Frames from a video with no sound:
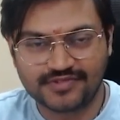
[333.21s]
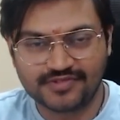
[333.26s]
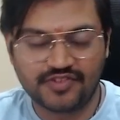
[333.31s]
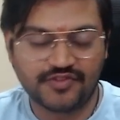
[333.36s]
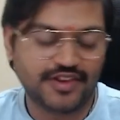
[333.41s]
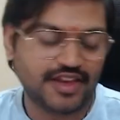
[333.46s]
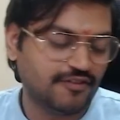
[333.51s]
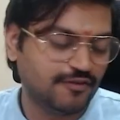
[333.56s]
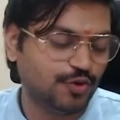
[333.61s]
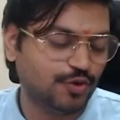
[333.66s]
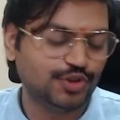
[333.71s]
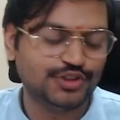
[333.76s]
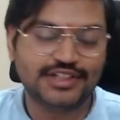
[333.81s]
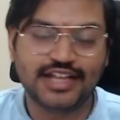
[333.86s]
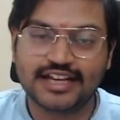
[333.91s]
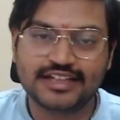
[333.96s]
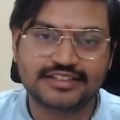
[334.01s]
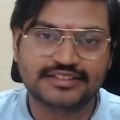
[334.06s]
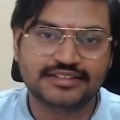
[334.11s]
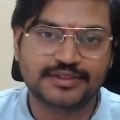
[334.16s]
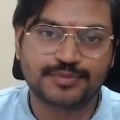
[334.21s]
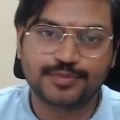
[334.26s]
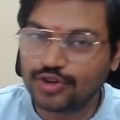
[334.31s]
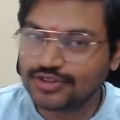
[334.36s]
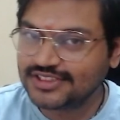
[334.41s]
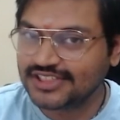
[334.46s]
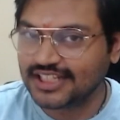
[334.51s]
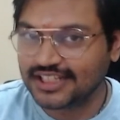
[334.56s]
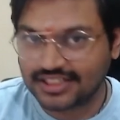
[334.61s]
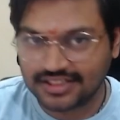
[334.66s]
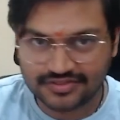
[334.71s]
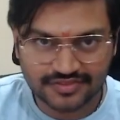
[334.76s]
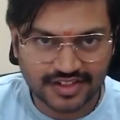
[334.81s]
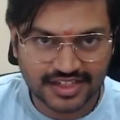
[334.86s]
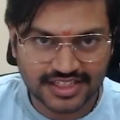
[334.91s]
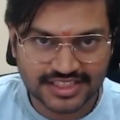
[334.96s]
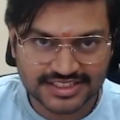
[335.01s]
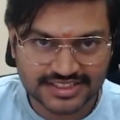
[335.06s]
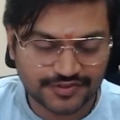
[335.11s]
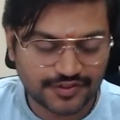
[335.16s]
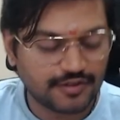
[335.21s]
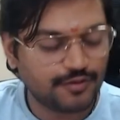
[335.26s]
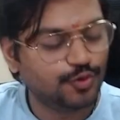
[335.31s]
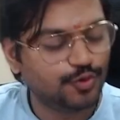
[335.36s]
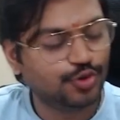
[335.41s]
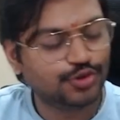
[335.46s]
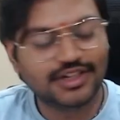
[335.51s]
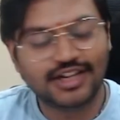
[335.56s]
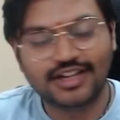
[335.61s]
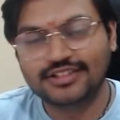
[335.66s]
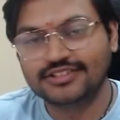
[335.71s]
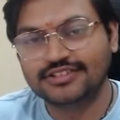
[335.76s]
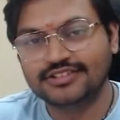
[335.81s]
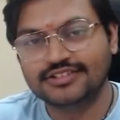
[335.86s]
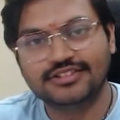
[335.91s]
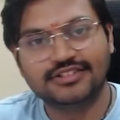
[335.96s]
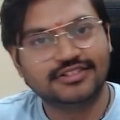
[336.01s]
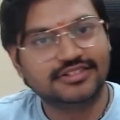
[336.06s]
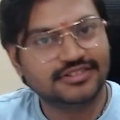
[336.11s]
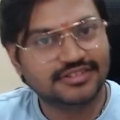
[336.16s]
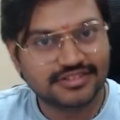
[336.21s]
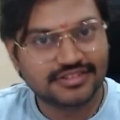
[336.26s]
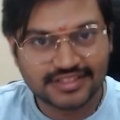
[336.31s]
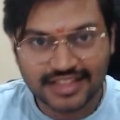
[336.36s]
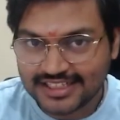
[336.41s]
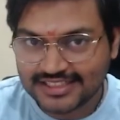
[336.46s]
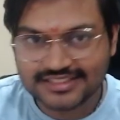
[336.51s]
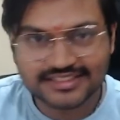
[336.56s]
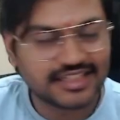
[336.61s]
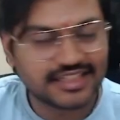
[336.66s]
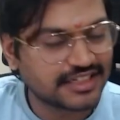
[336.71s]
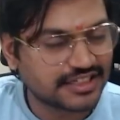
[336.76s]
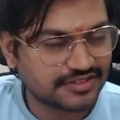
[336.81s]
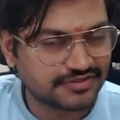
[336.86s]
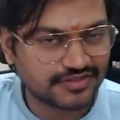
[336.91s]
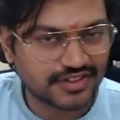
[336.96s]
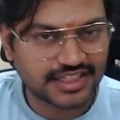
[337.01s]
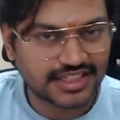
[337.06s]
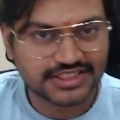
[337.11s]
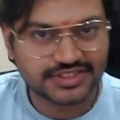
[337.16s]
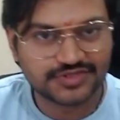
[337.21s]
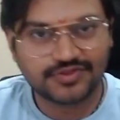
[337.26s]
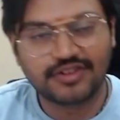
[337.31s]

We have looked at the pawn sacrifice, we have looked at the knight sacrifice,